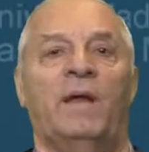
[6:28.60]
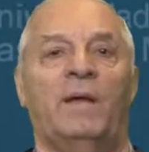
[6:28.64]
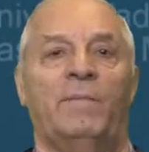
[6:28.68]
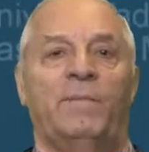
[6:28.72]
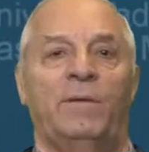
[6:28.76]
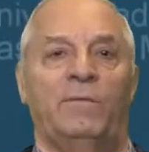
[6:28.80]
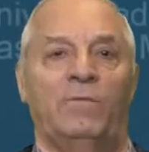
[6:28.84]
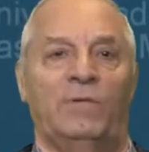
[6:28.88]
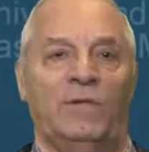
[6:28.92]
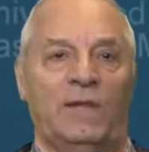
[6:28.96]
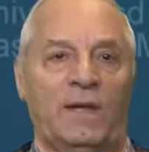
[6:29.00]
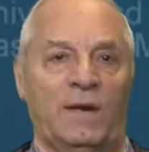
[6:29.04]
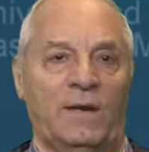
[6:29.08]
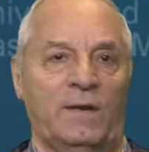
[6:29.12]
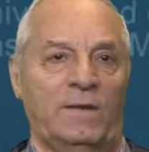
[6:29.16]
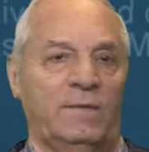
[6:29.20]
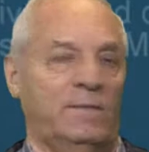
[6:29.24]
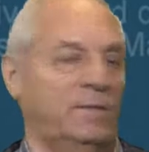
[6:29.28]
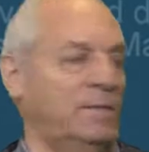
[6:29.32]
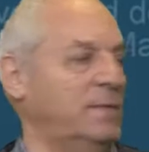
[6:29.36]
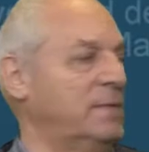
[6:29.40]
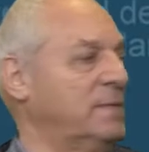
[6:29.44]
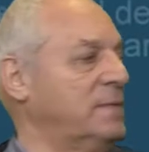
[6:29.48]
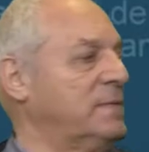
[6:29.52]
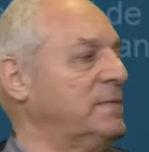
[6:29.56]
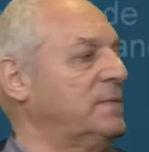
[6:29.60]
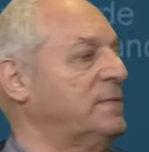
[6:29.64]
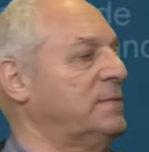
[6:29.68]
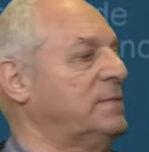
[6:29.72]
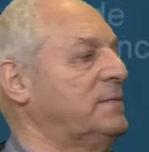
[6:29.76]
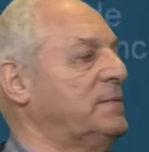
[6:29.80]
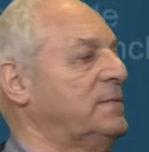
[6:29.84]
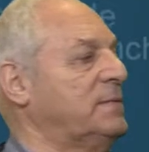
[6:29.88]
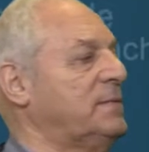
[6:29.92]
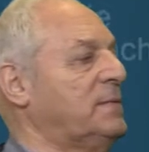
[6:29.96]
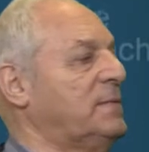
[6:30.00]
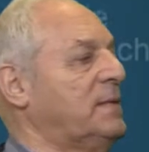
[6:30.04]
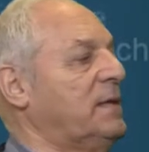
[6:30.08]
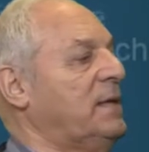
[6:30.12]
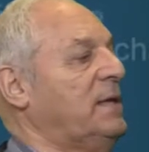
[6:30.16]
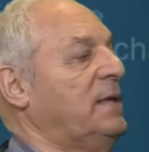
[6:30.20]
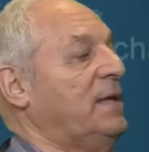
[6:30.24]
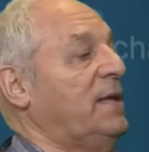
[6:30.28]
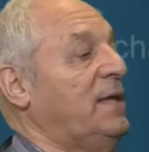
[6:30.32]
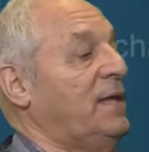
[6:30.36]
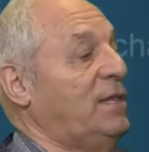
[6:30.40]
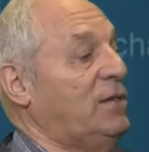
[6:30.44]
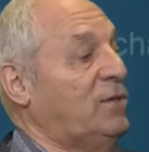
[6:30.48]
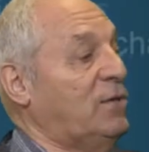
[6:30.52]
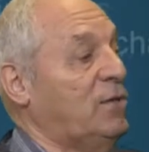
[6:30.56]
You know that you get it
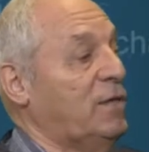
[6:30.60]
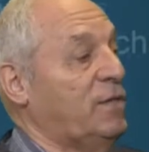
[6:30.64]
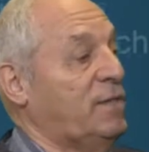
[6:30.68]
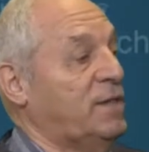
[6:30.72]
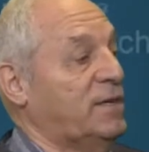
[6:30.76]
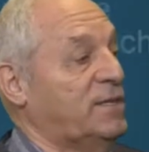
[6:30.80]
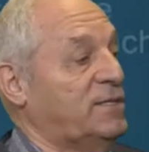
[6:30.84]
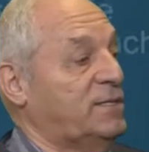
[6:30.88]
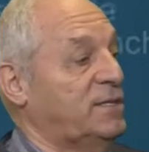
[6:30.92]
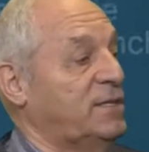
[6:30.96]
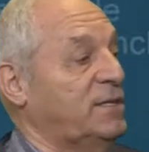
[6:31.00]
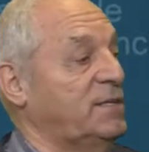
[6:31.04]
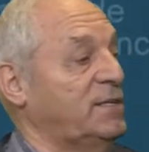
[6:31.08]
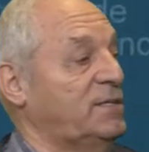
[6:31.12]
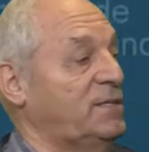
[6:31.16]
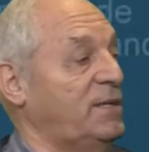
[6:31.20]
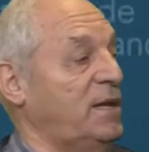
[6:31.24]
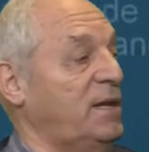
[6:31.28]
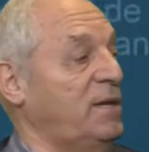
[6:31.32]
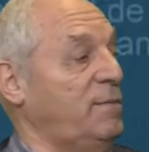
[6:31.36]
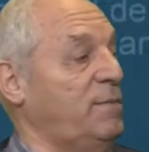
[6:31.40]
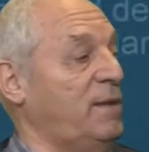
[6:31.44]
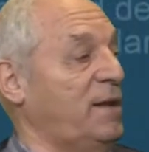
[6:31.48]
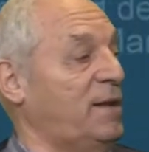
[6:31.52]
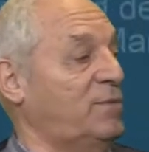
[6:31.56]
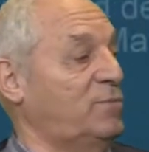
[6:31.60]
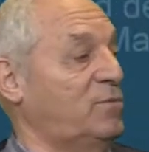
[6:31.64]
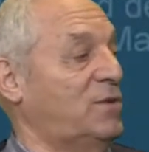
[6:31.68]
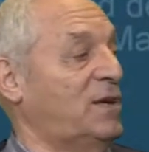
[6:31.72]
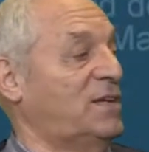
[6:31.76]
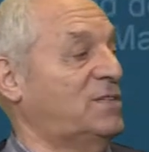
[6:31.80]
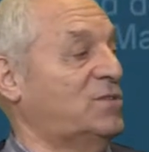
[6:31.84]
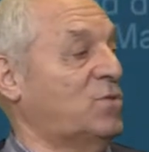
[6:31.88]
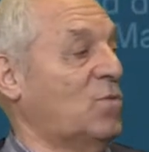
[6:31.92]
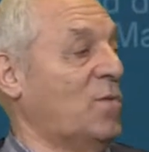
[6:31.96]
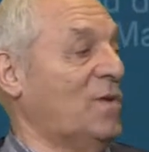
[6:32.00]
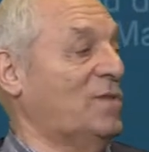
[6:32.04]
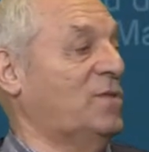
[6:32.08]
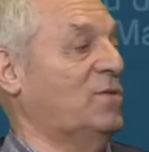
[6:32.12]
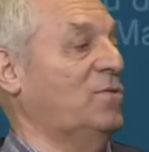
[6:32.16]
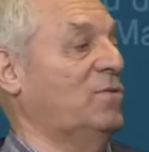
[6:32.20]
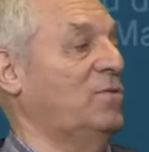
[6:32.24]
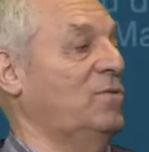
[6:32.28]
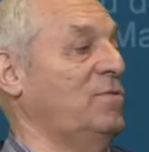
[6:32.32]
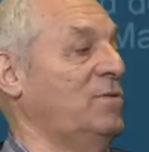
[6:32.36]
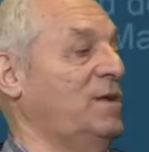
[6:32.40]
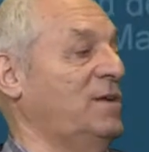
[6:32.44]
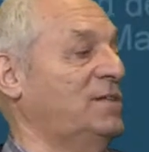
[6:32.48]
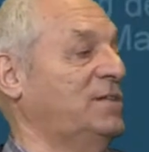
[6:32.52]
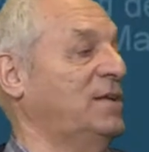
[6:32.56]
by eliminating the columns with which we
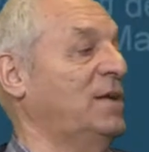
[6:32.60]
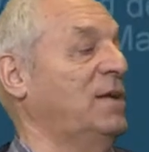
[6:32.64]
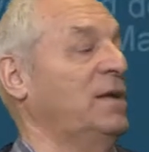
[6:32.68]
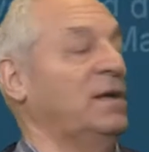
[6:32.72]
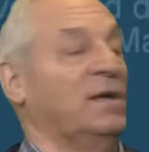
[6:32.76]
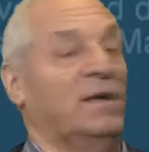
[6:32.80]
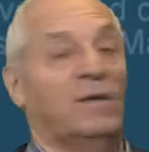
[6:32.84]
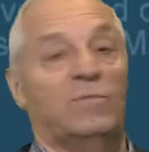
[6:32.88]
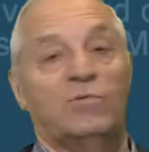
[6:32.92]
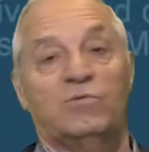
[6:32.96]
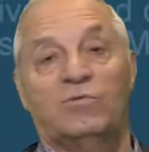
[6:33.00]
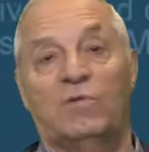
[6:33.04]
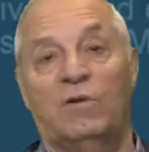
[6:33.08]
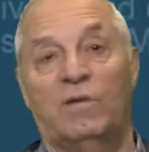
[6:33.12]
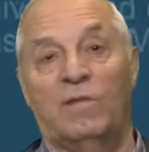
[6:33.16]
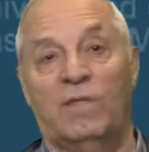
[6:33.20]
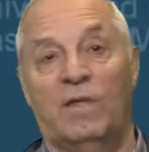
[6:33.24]
have pivoted.